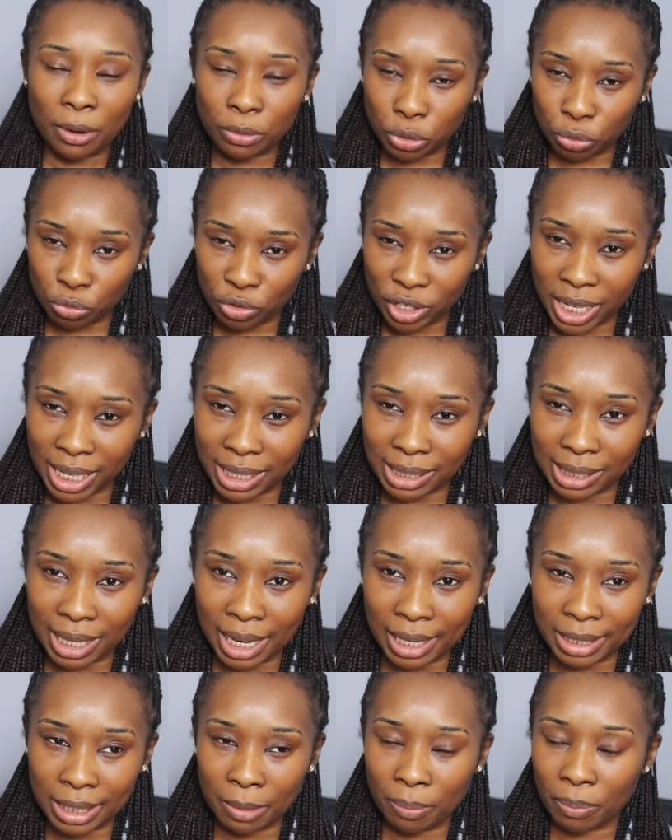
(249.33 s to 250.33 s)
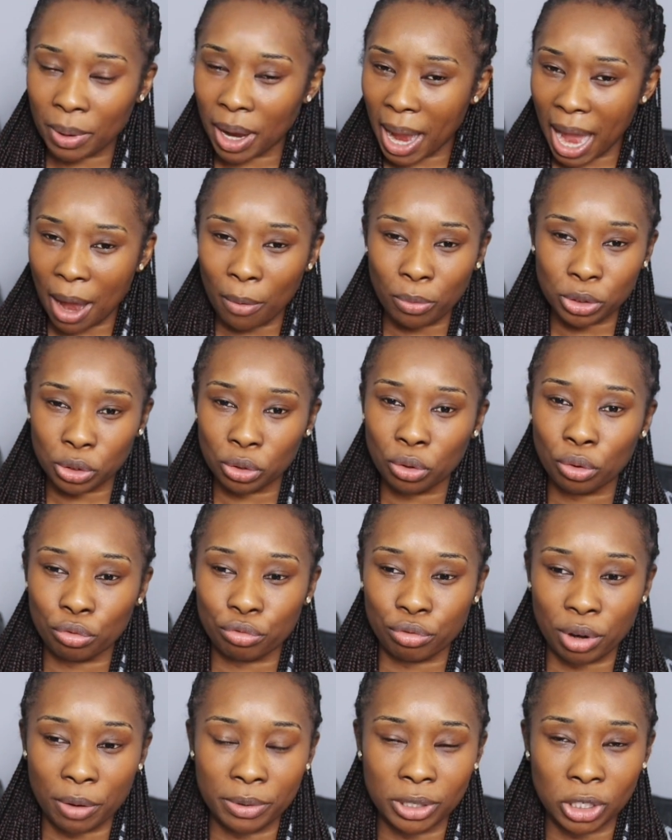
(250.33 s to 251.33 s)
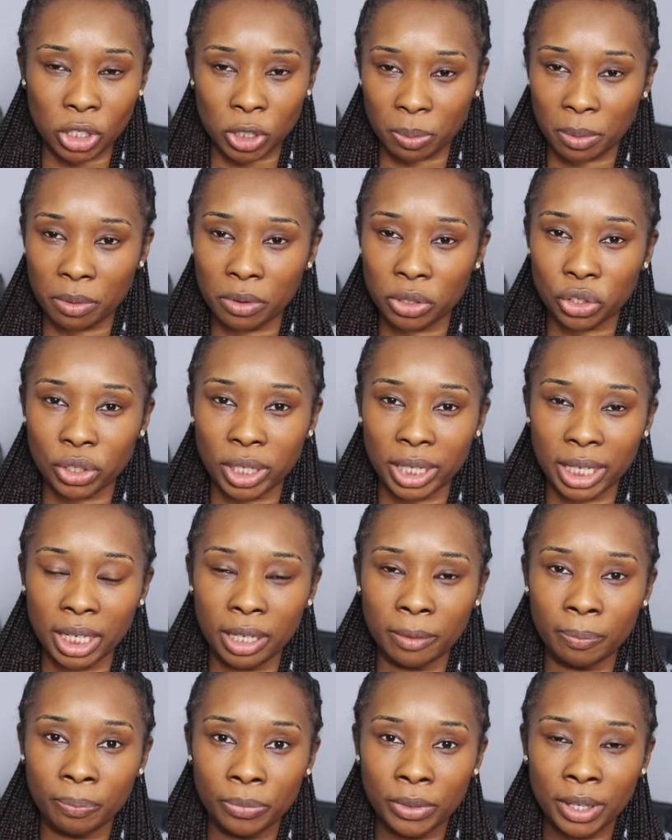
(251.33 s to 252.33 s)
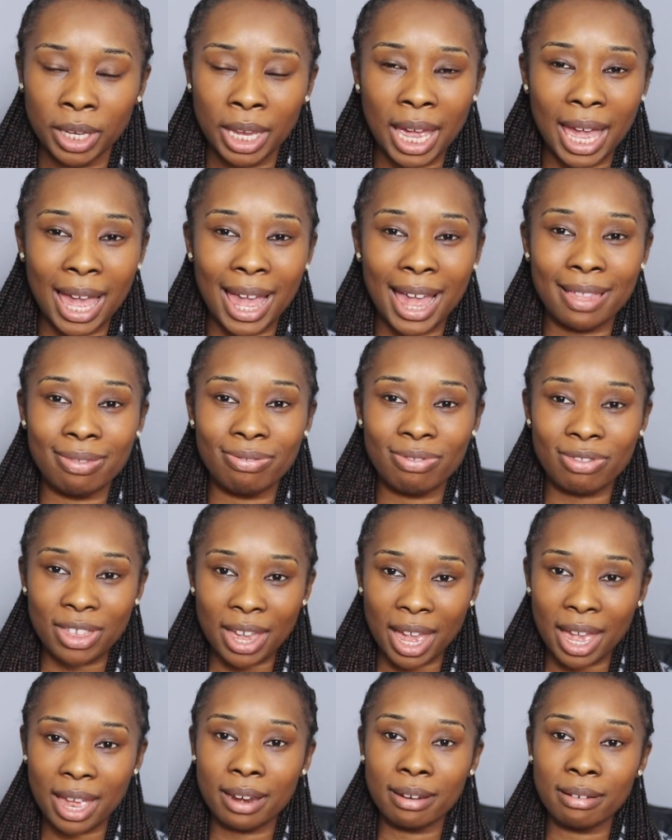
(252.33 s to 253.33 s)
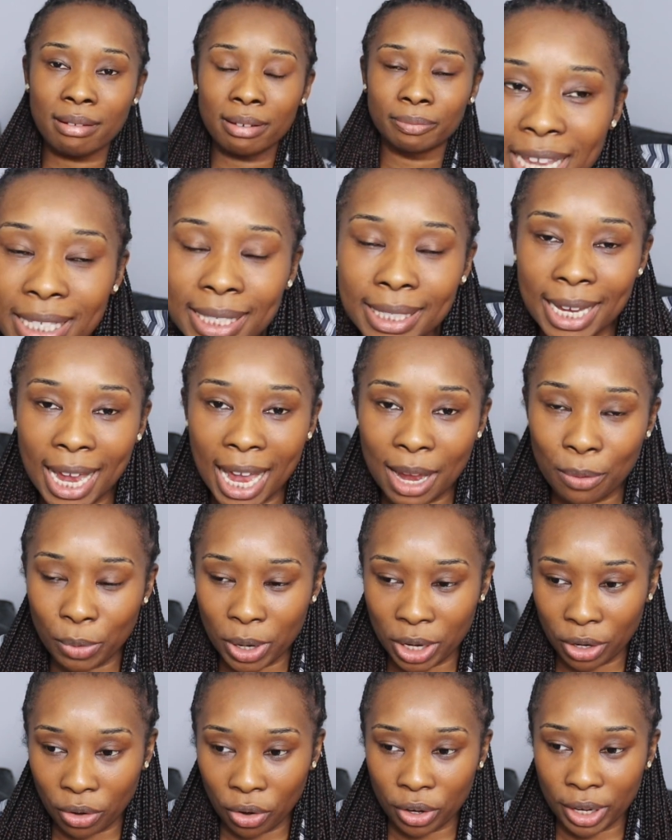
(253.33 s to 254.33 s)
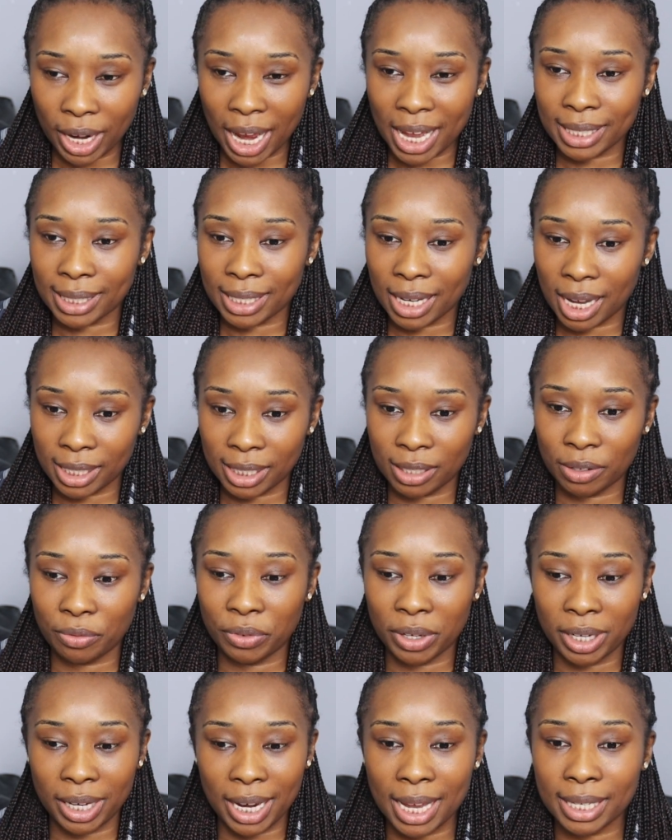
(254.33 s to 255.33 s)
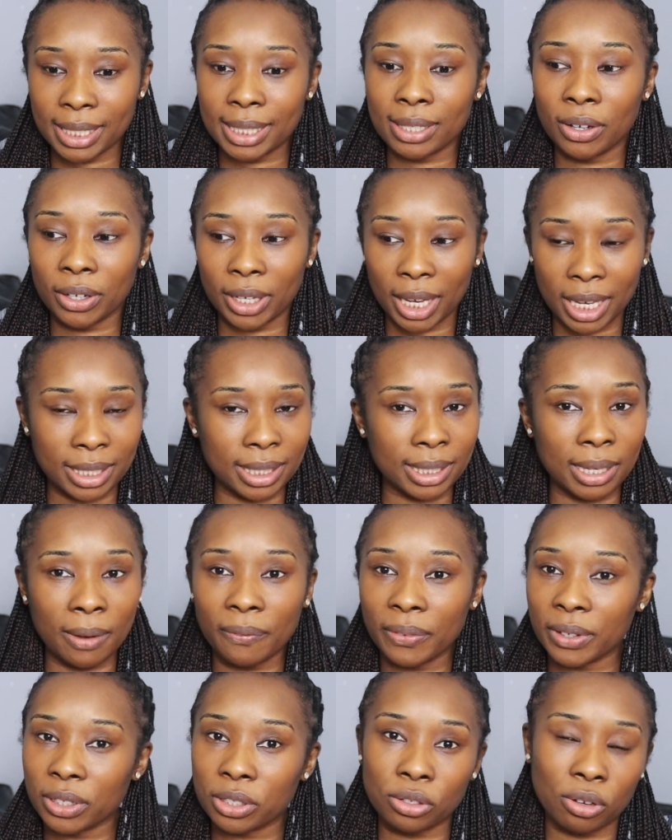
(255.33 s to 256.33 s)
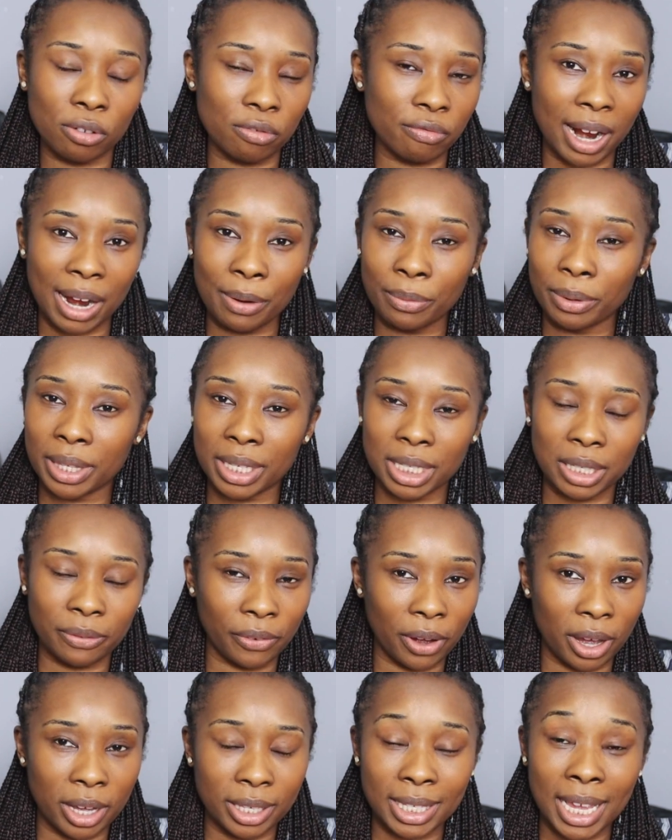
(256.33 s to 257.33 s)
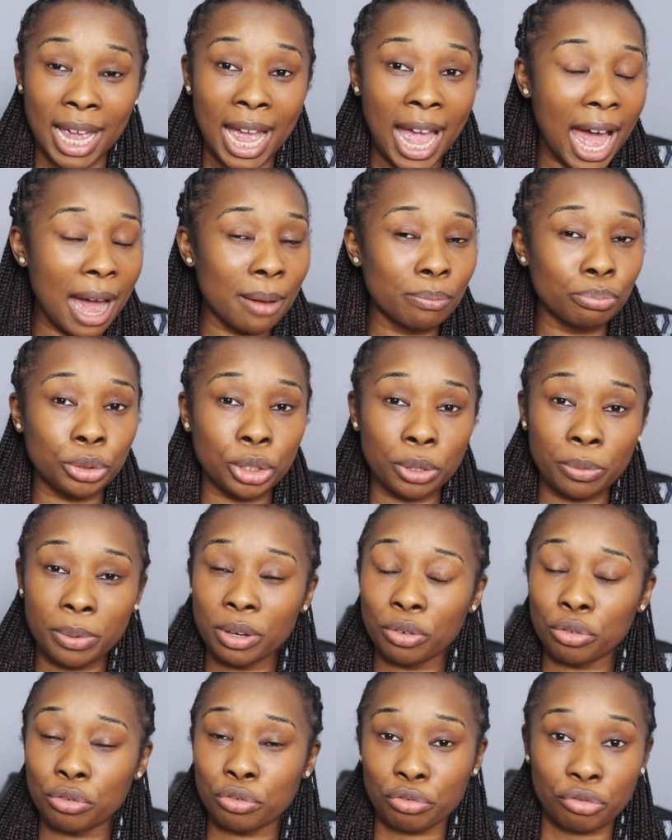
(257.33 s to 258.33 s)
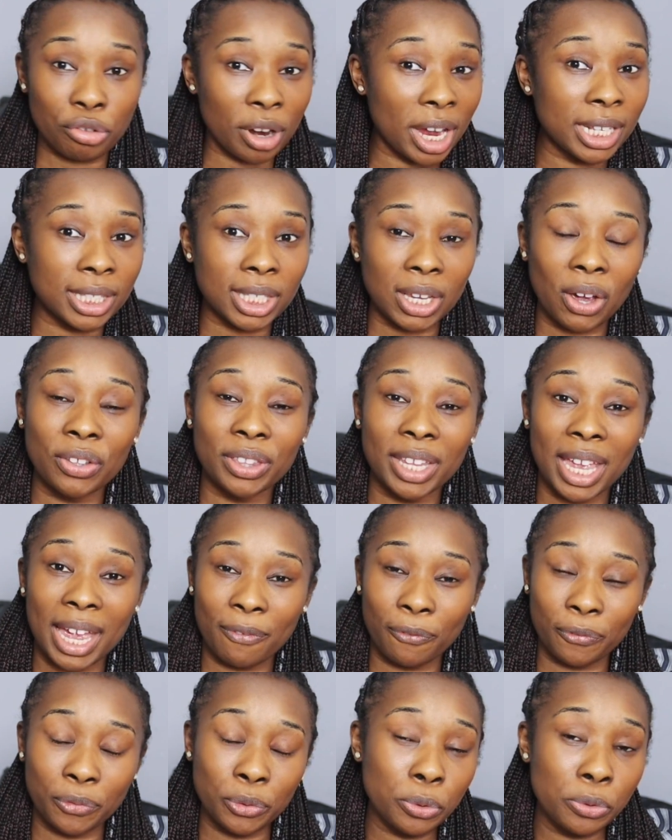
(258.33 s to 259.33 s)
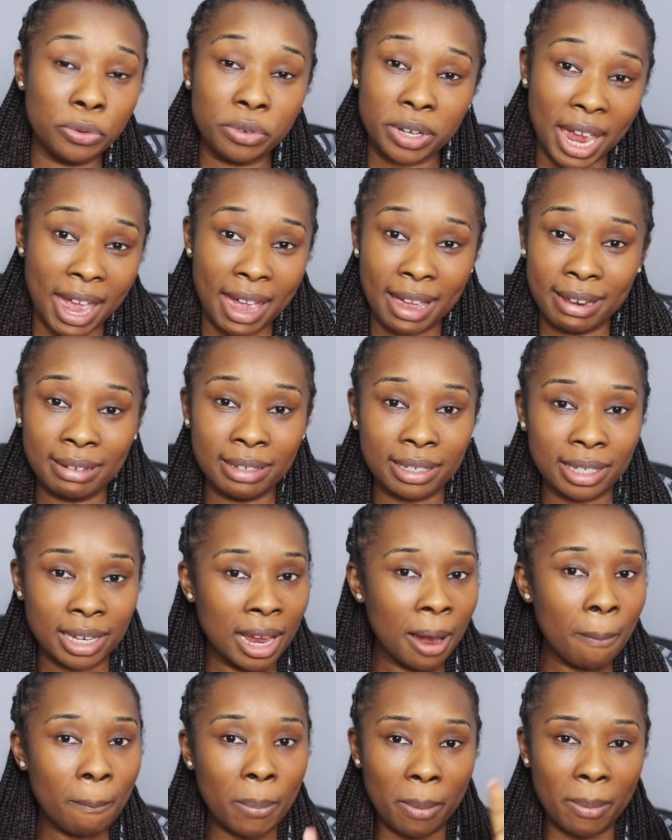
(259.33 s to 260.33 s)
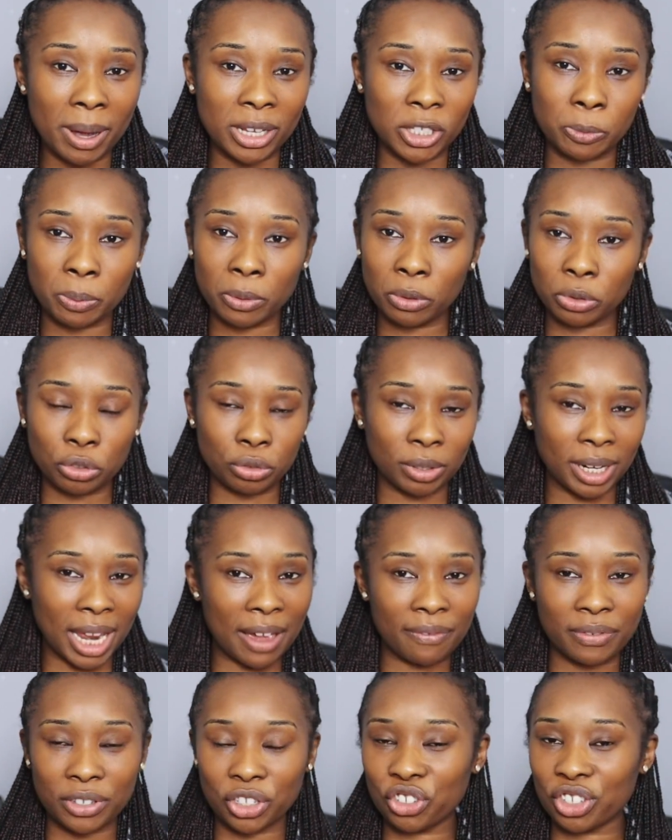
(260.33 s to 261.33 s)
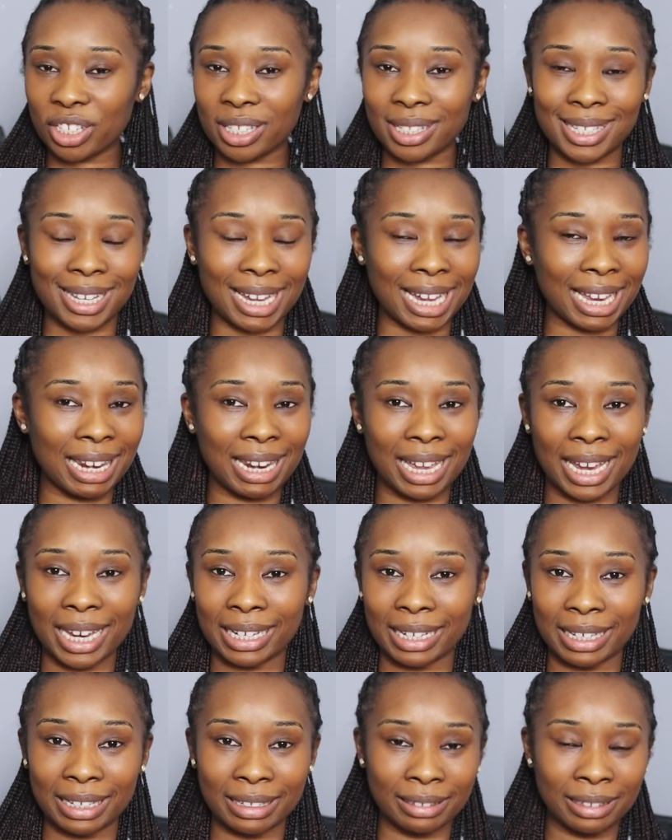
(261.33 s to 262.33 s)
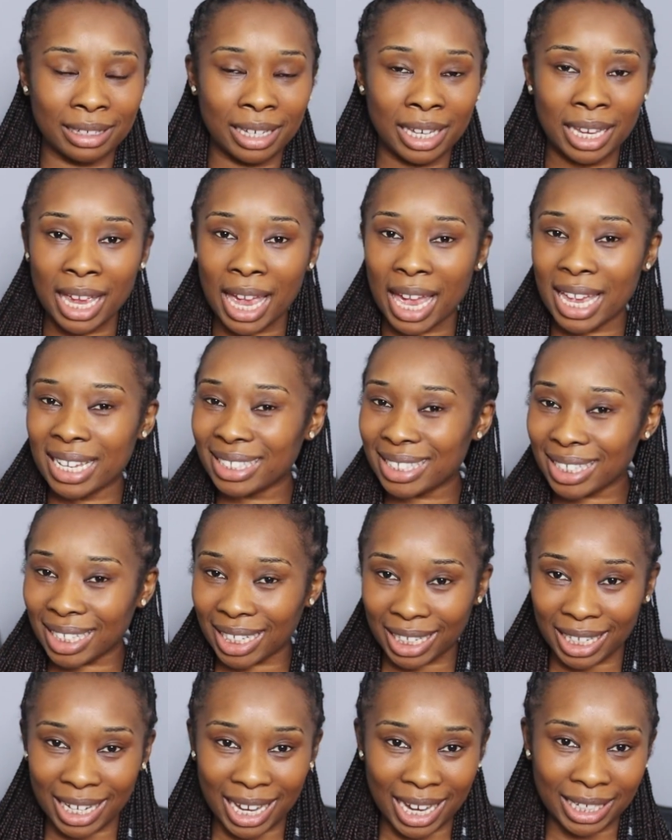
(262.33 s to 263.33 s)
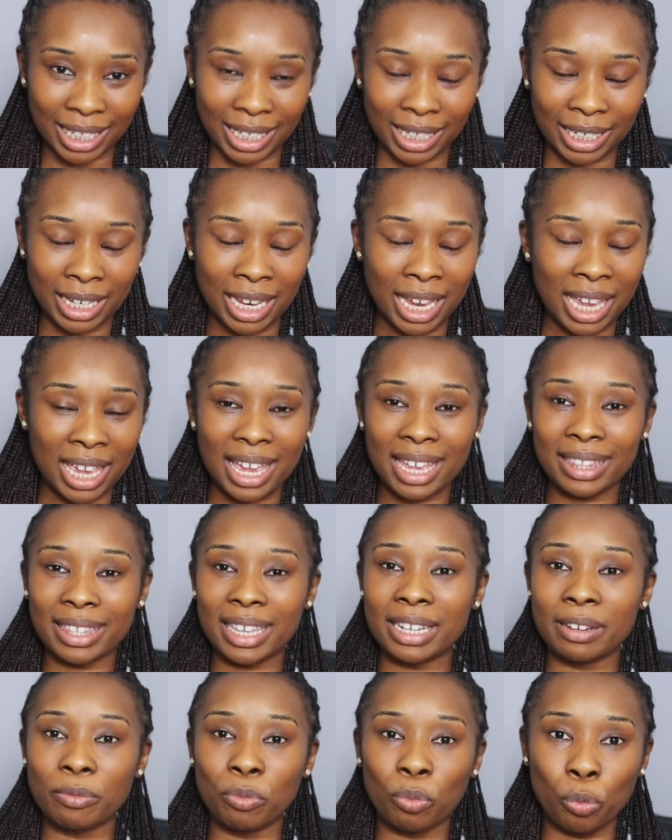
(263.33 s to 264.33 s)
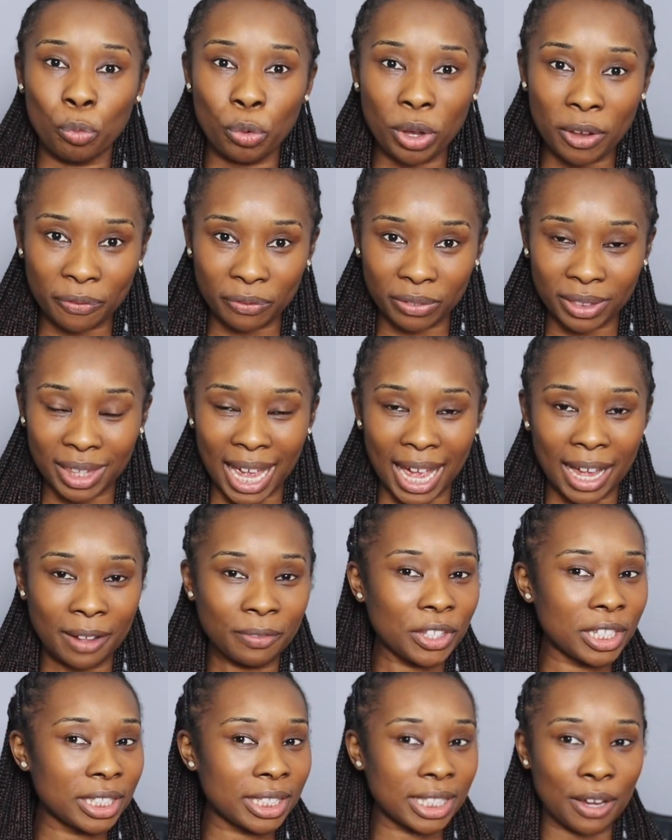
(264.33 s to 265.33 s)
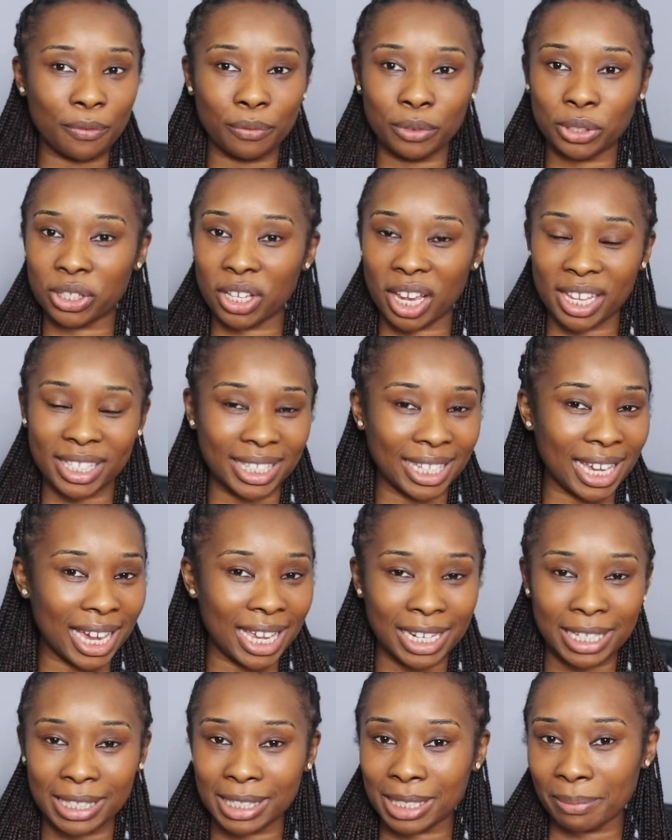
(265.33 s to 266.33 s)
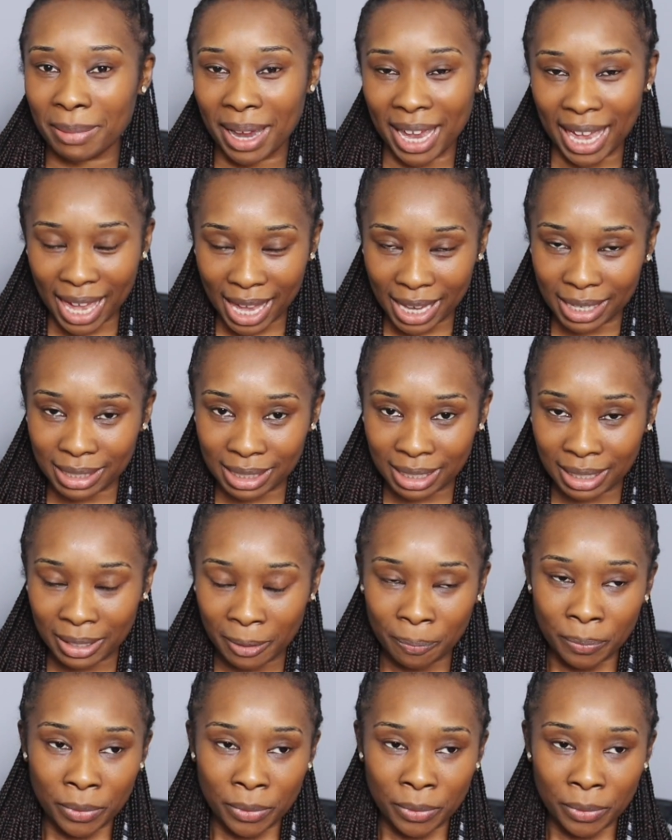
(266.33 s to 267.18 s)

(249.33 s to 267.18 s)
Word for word: that was really exciting, but I was not growing spiritually. And then as time went on, I started to realize, okay, something's not right with this fast. I'm doing great on that food end, but my spiritual life is just declining and declining. And then with that, the devil started getting into my head.